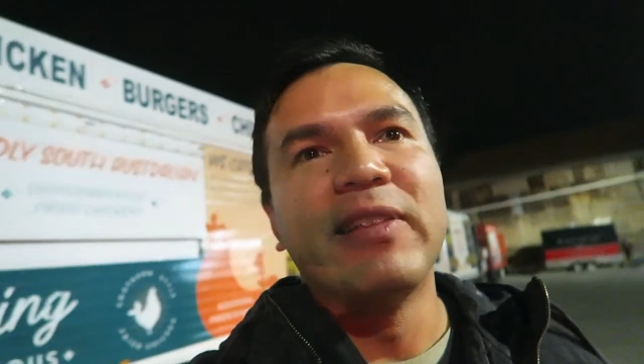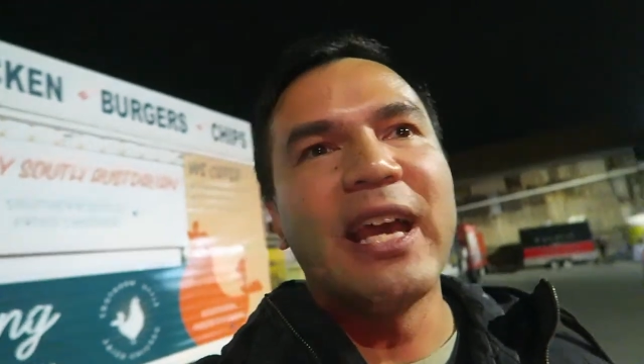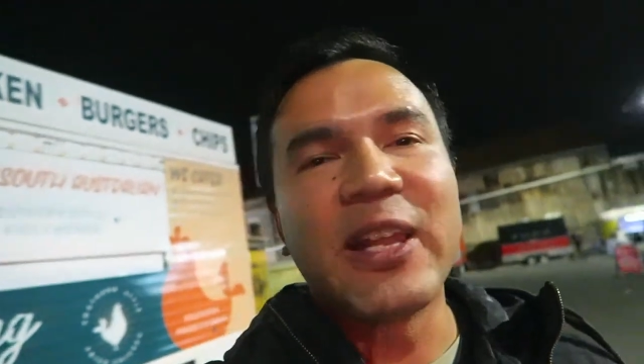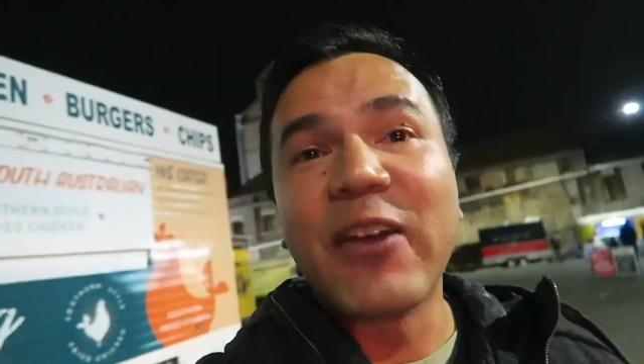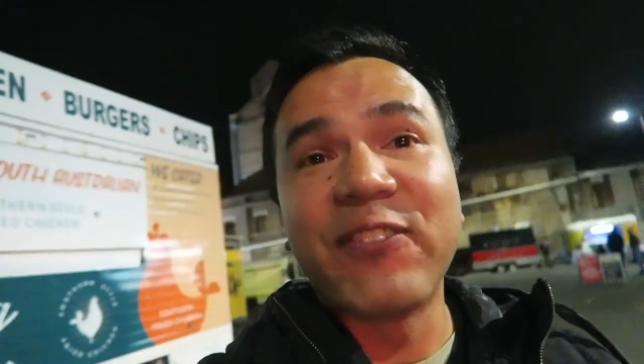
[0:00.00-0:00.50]

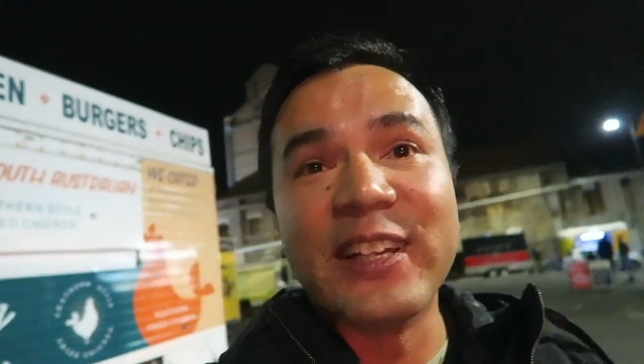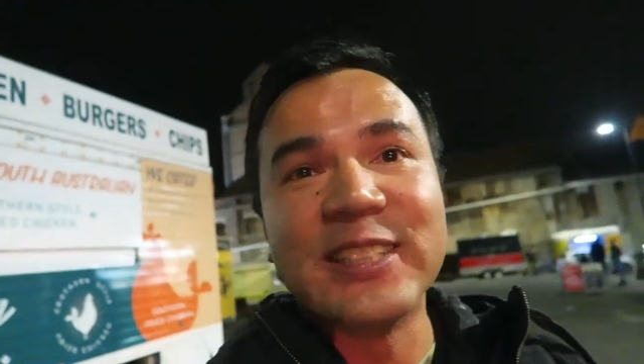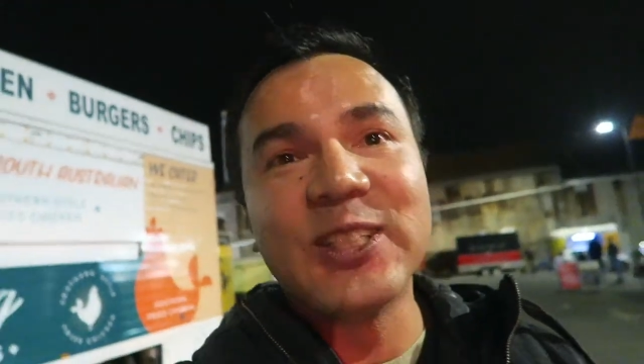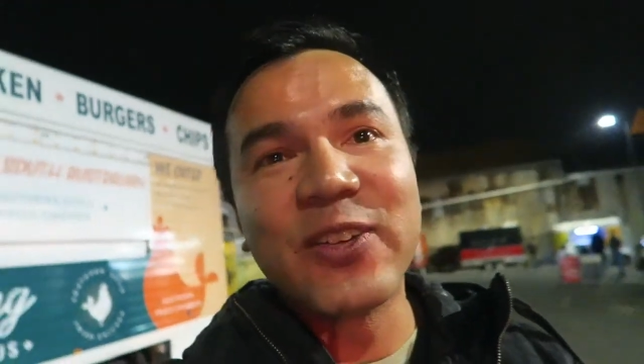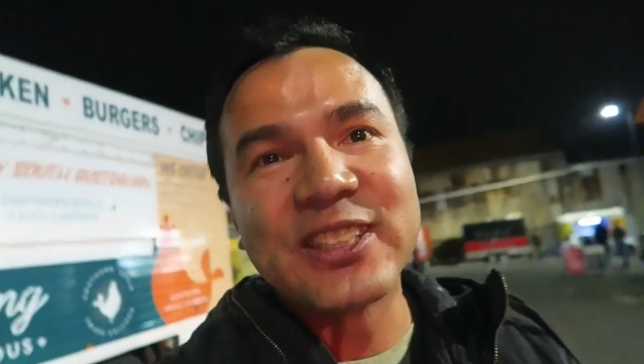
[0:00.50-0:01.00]
That now
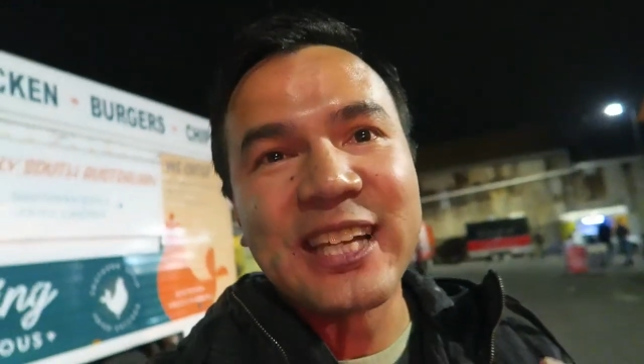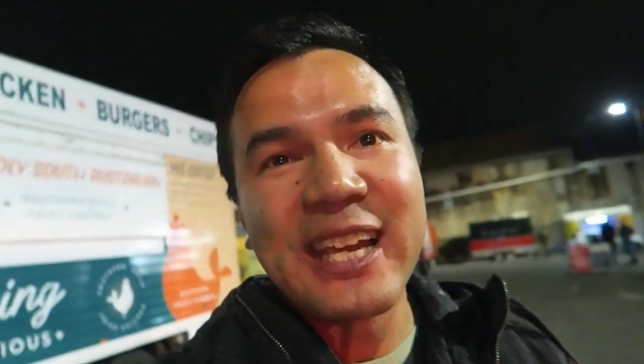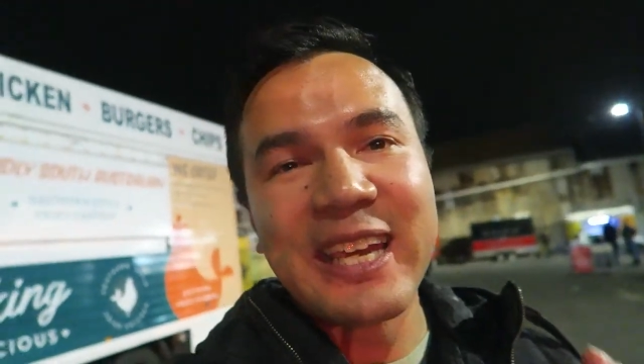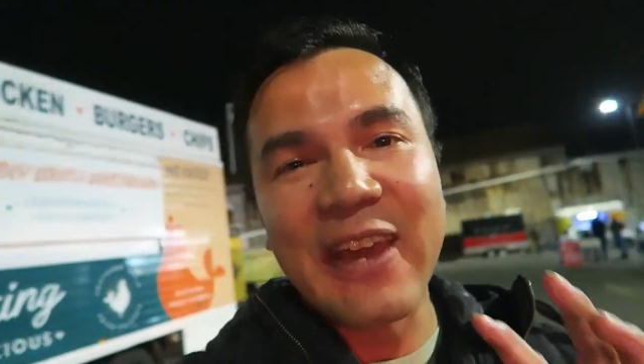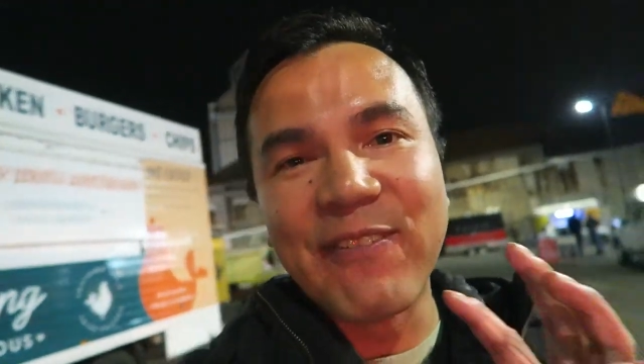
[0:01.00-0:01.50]
finishes off
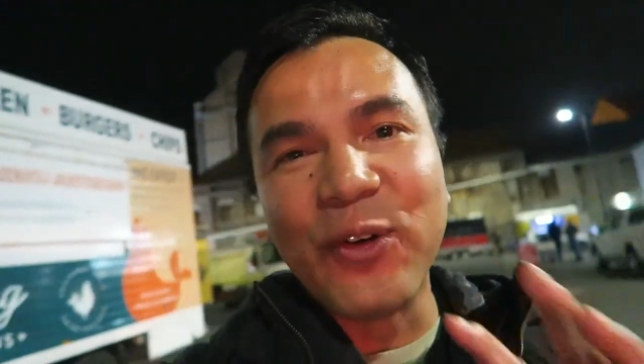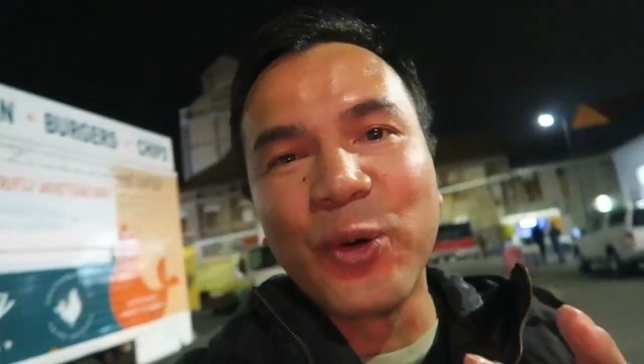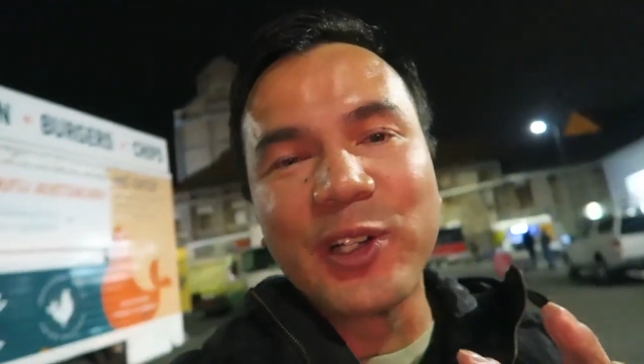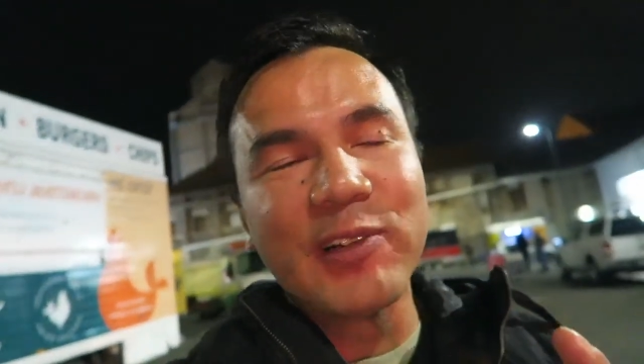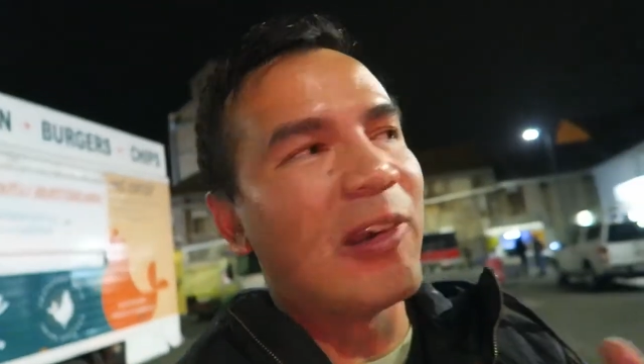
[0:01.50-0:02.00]
today at
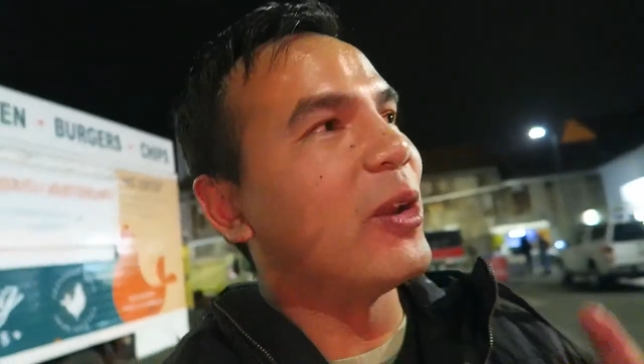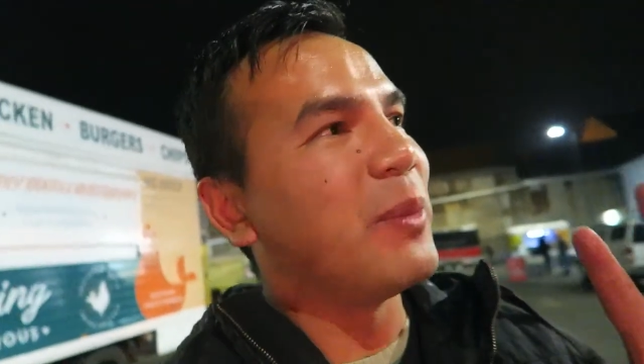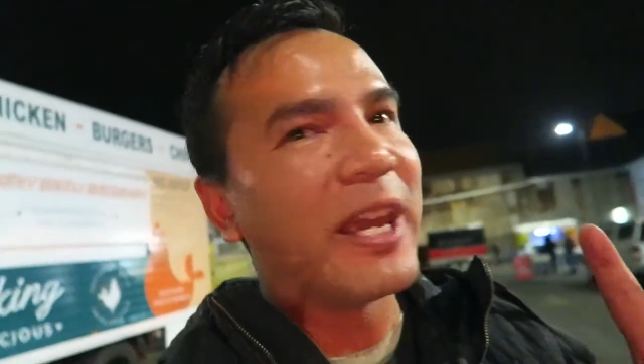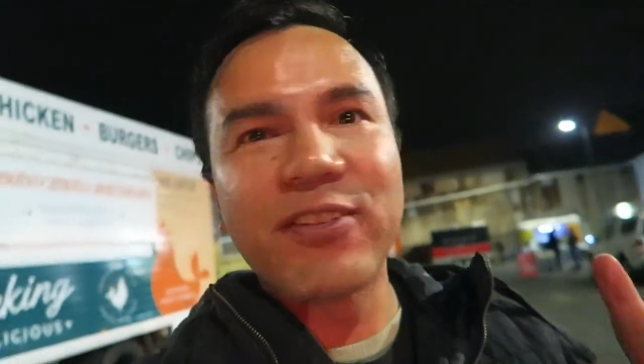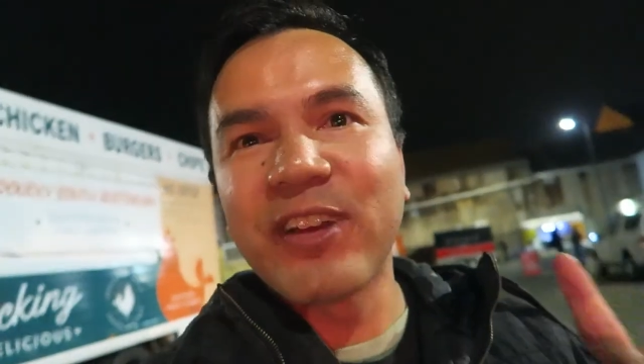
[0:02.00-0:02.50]
Fork in the
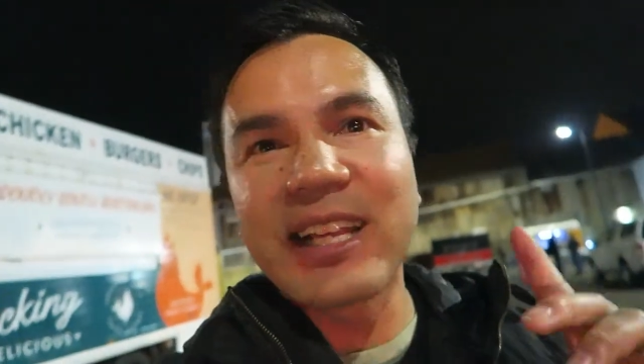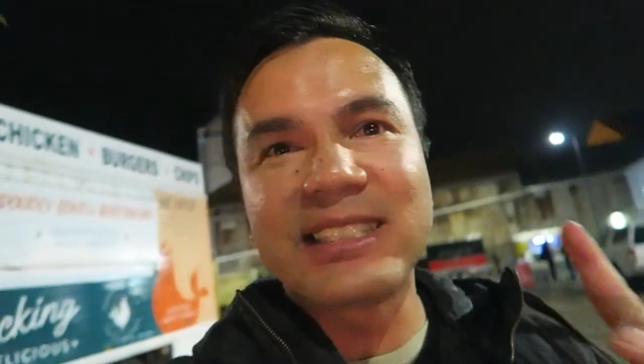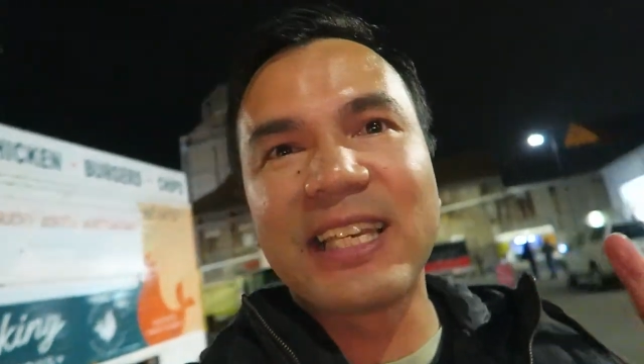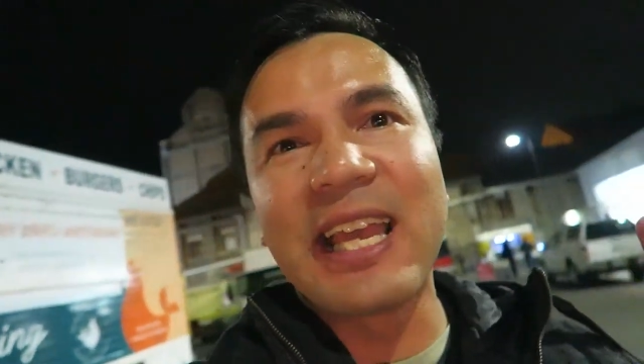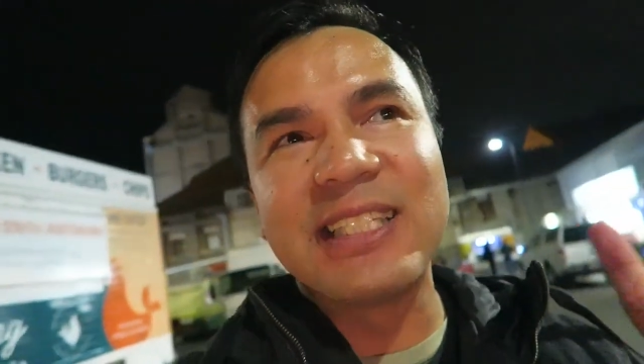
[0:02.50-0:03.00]
Road, man.
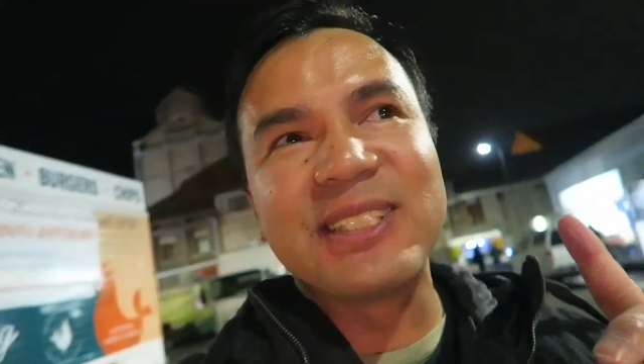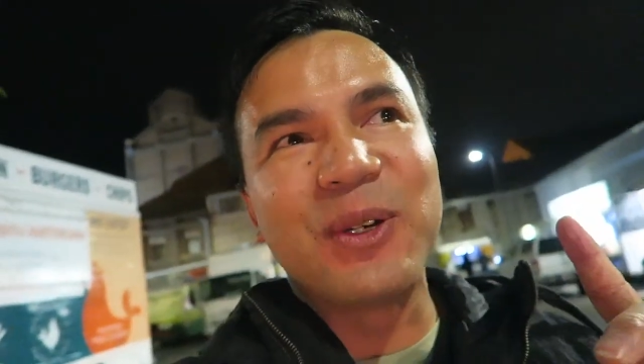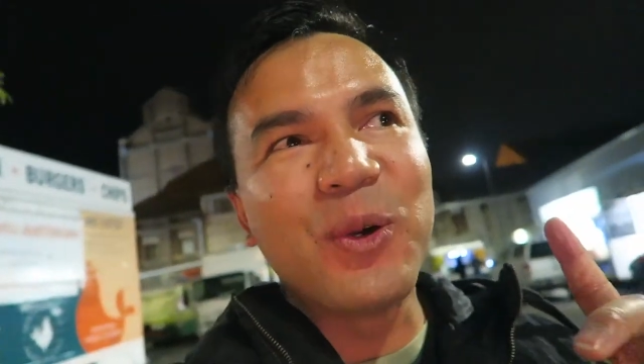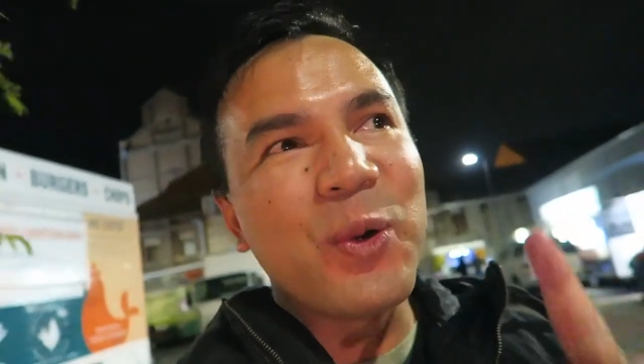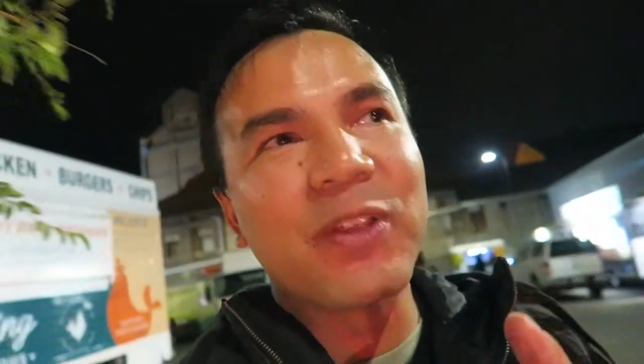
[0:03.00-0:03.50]
Thanks again
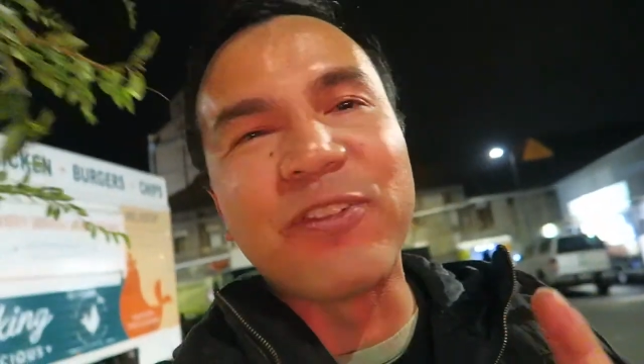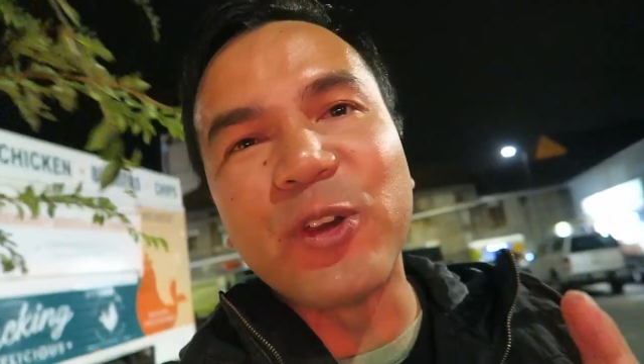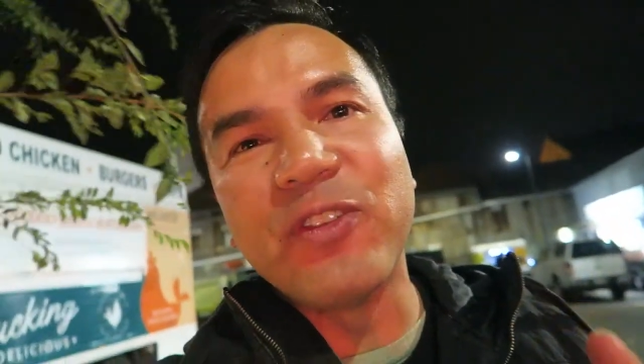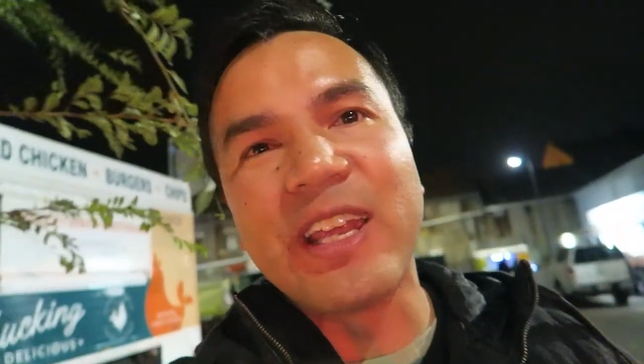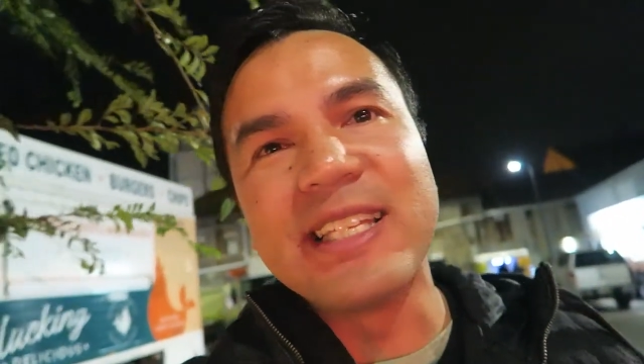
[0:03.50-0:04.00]
to all the
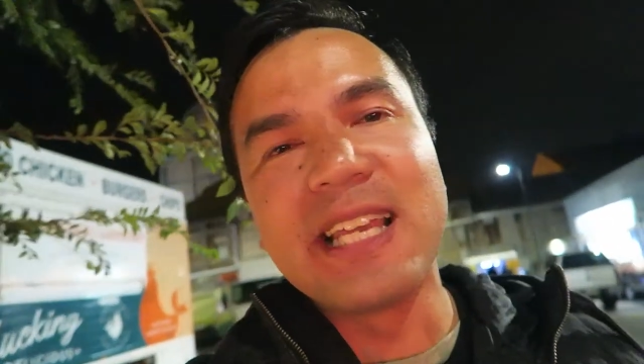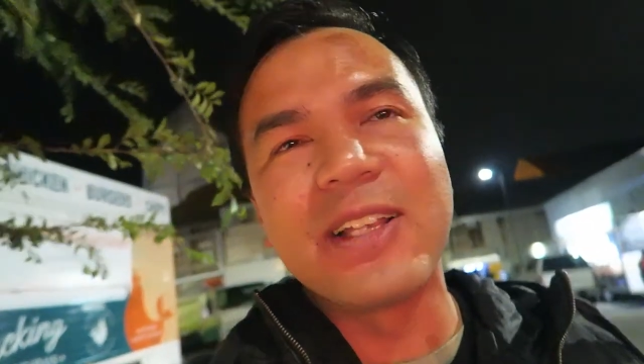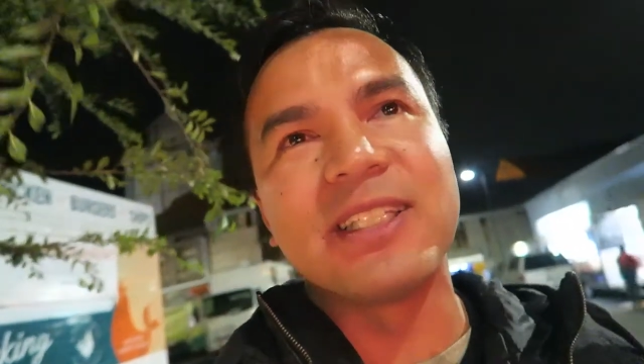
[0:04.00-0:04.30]
food vendors out